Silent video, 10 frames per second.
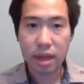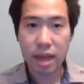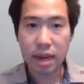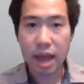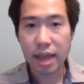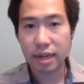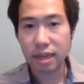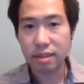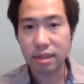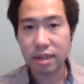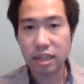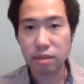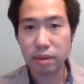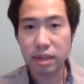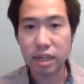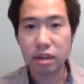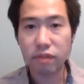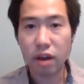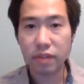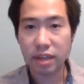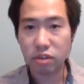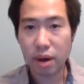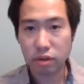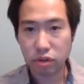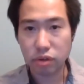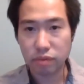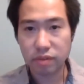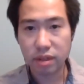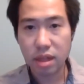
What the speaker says: and high intensity that's been deconvolved as ground truth.